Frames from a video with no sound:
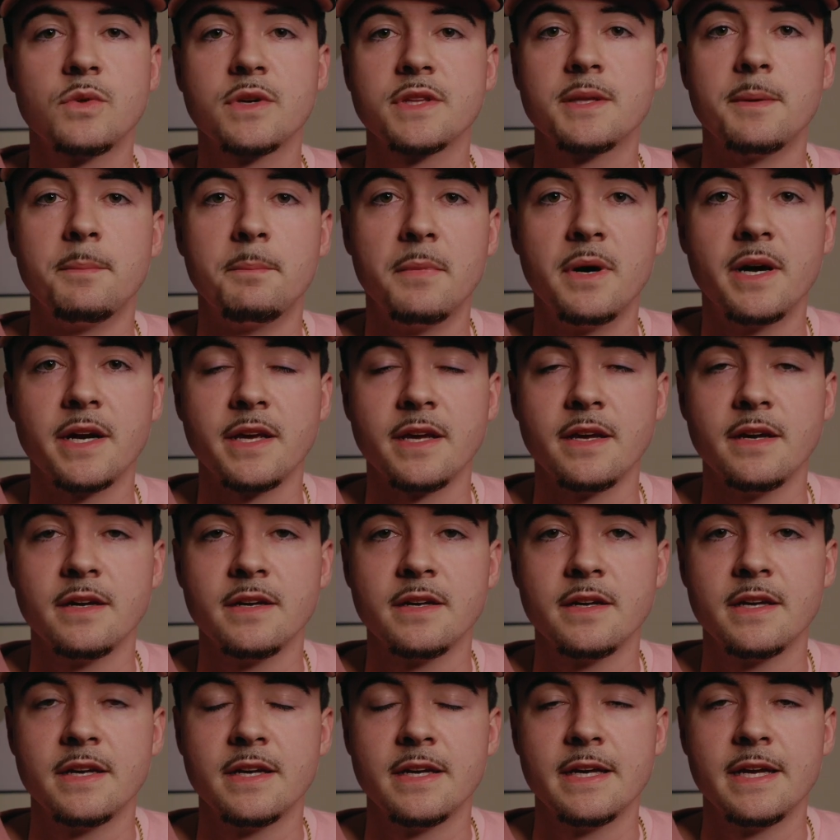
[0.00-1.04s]
want the money.
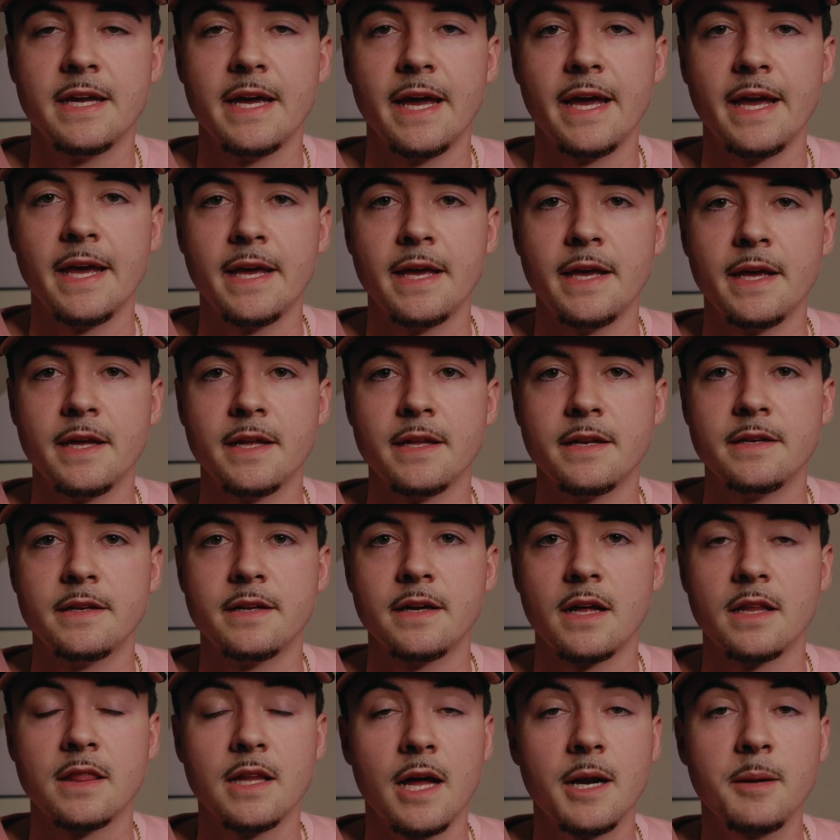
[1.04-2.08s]

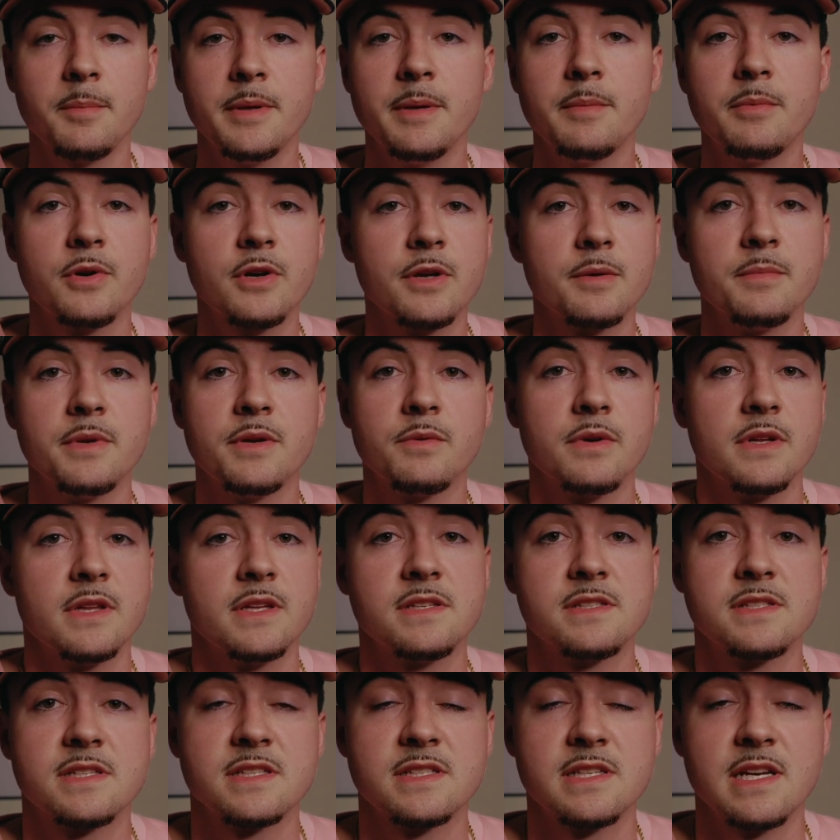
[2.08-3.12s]
And a lot of people can be
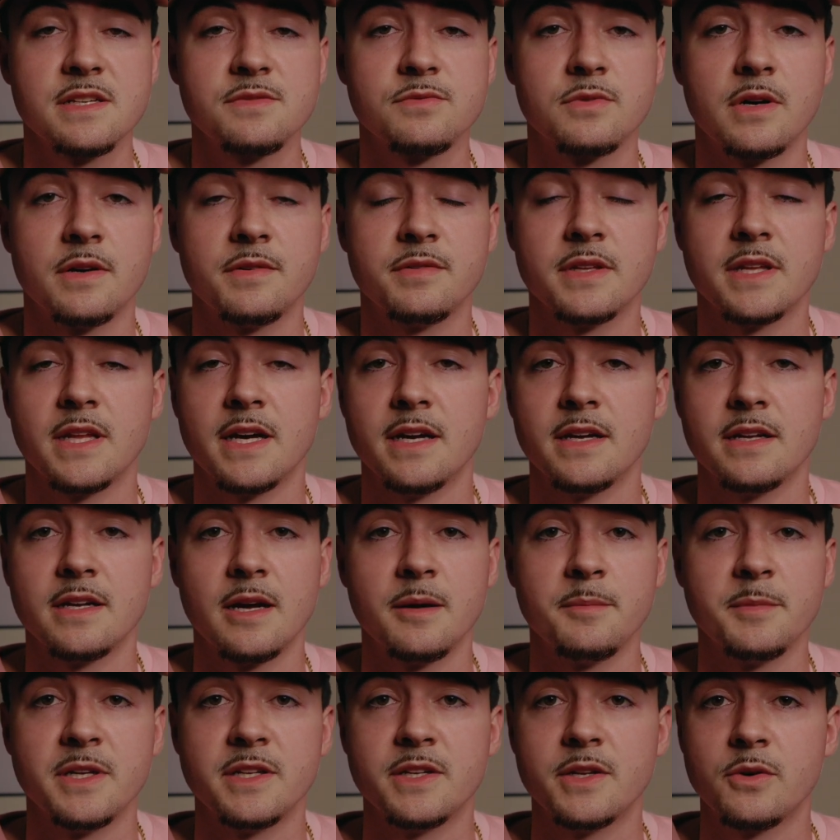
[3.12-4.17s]
really successful off of that.
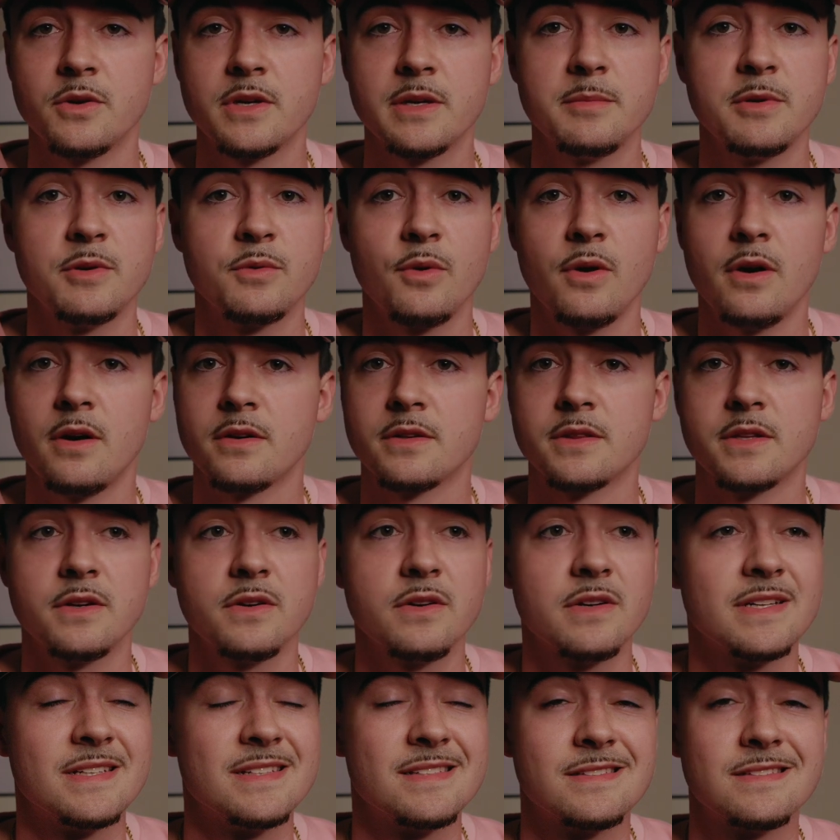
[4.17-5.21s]
I mean, don't get me wrong,
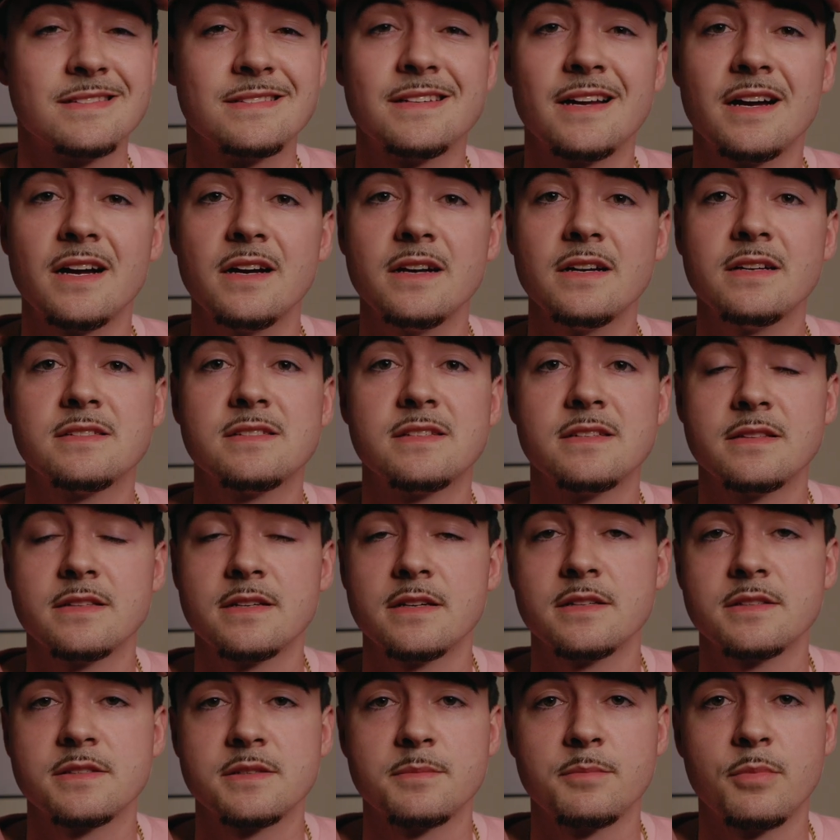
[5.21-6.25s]
there is tons and
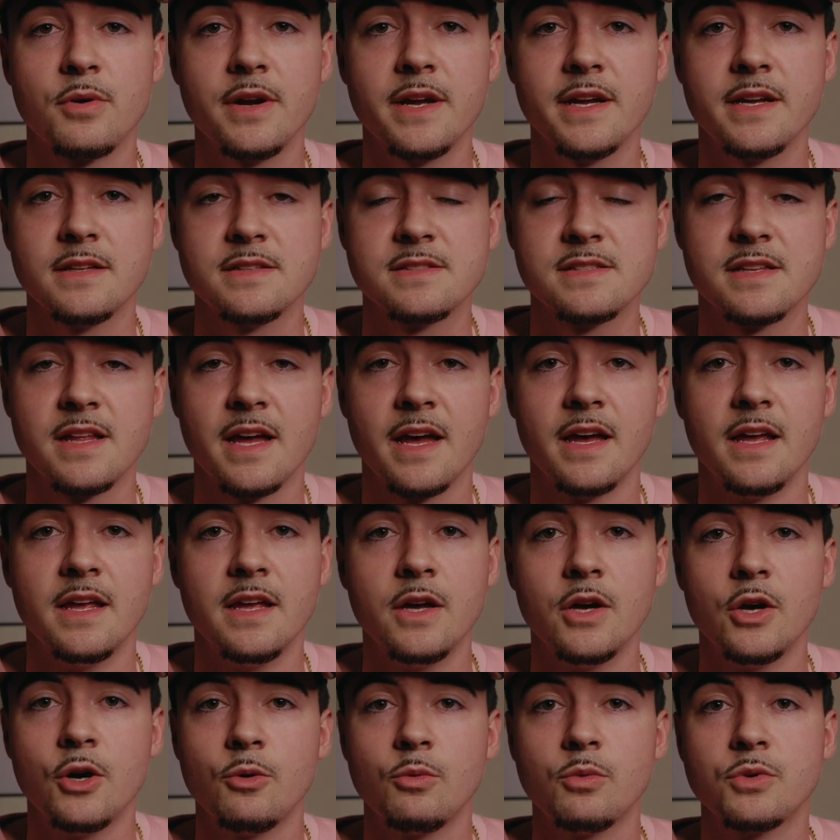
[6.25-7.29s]
tons of brands
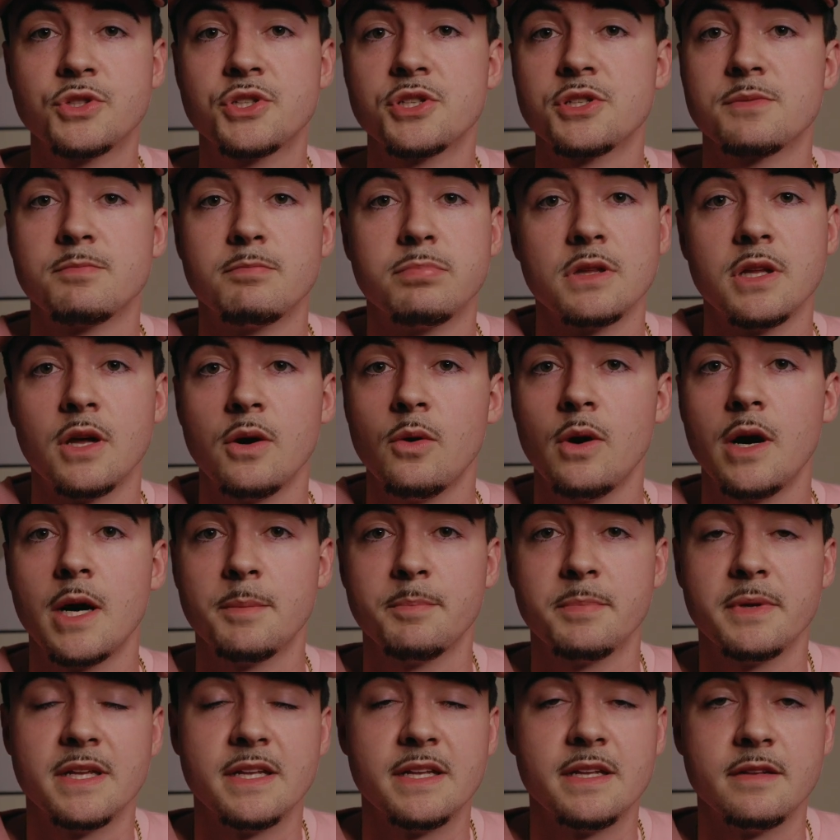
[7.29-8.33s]
that will just blow
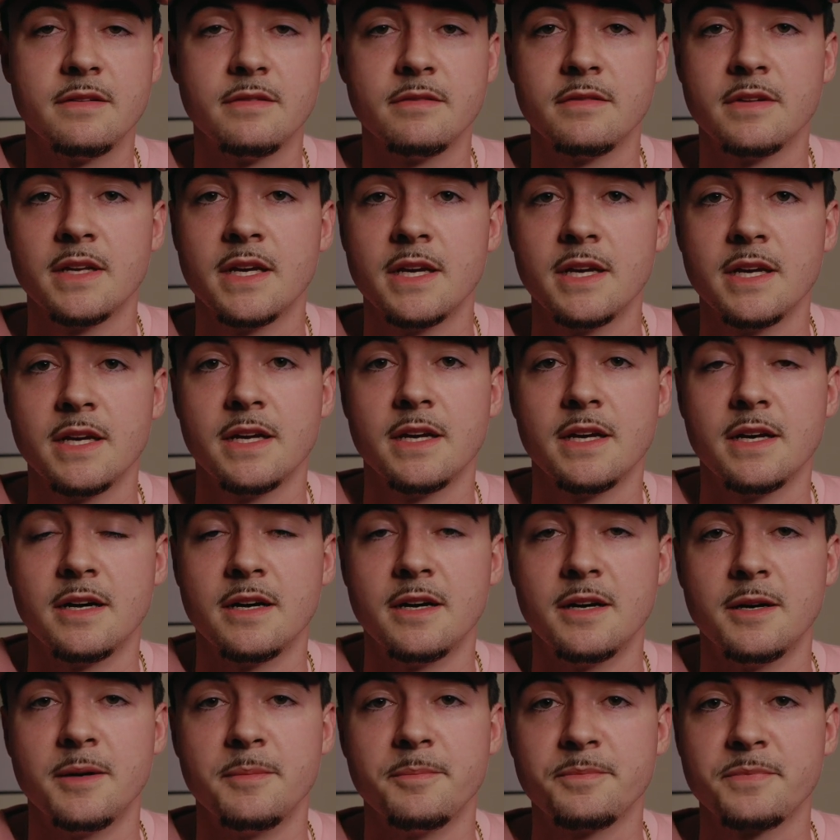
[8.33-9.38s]
up and
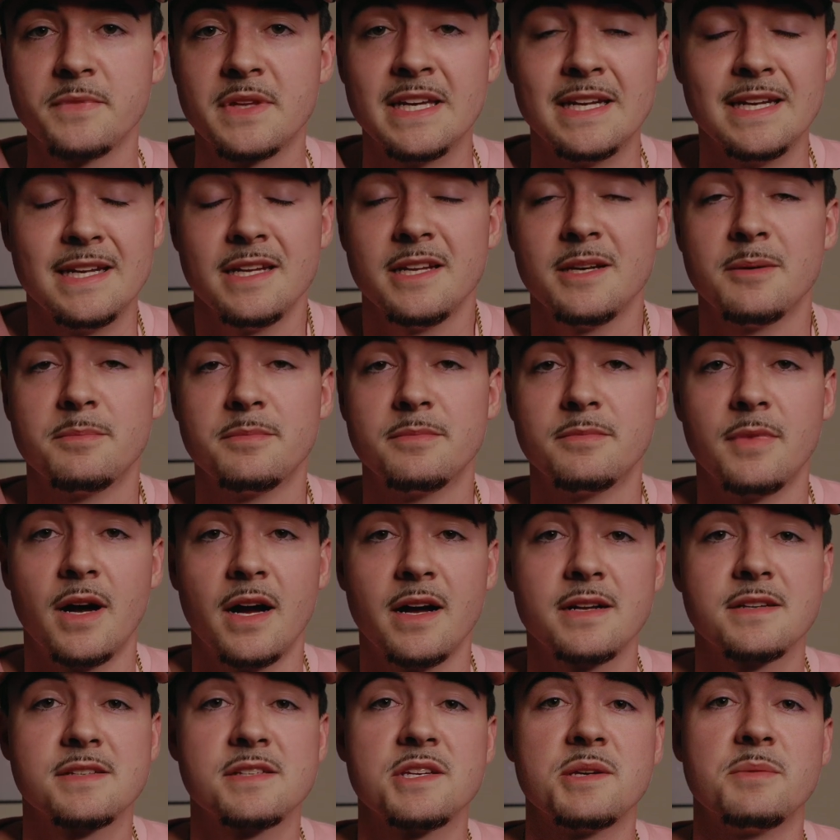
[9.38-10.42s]
can end up
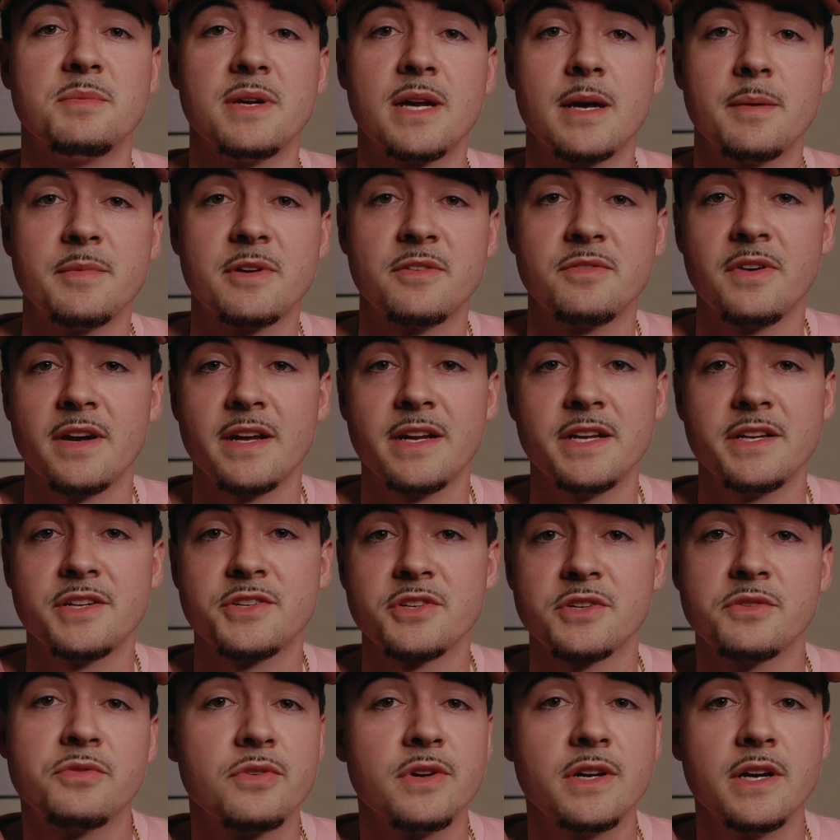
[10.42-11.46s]
honestly becoming
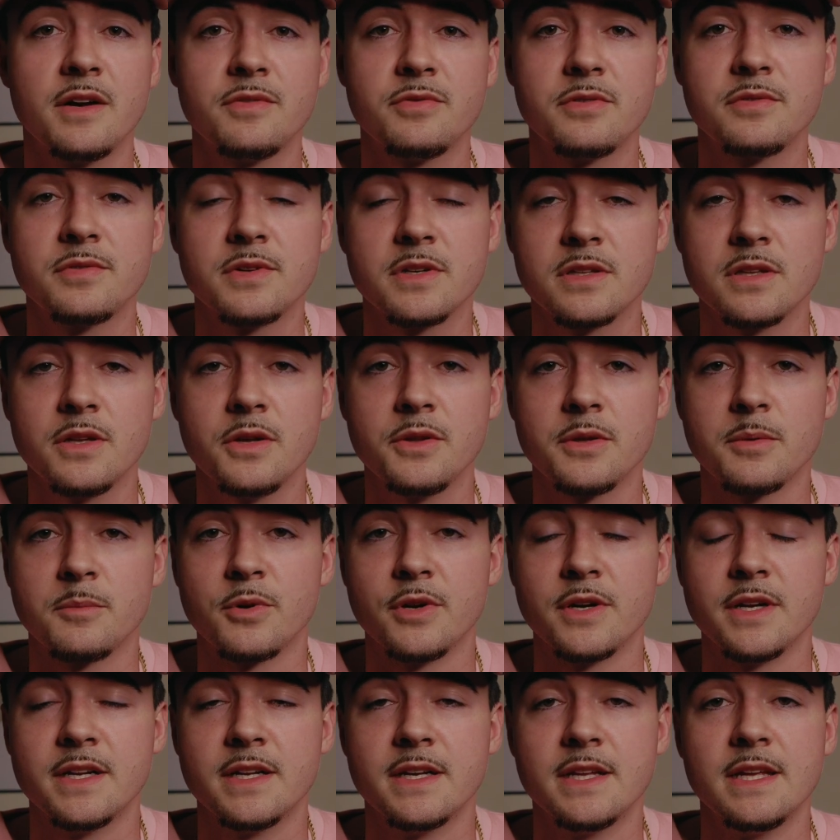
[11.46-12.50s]
financially free off of a
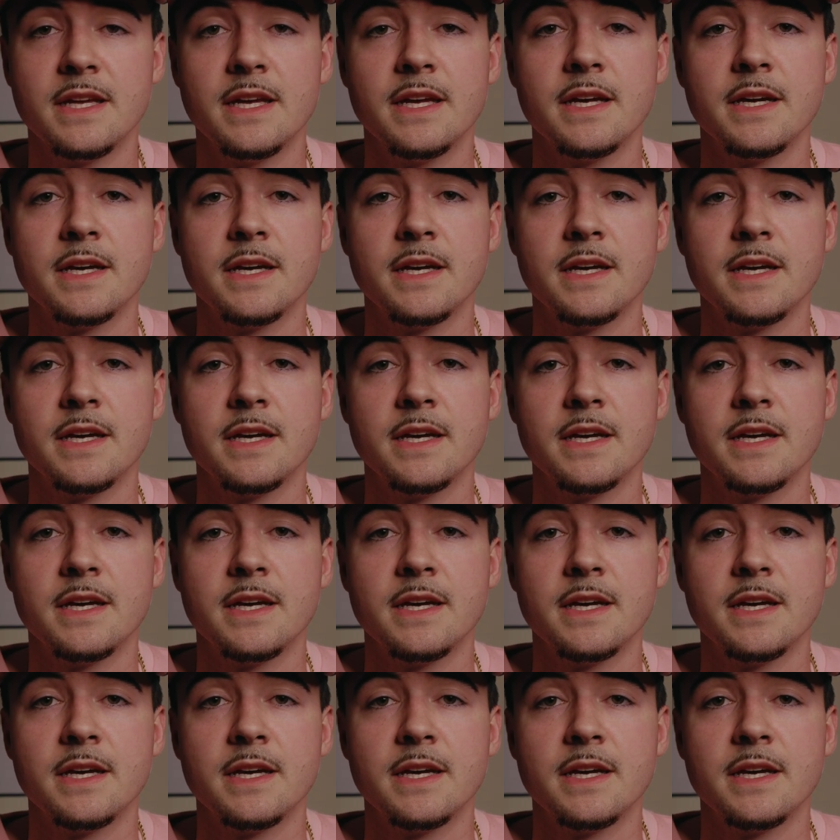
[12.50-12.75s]
clothing brand.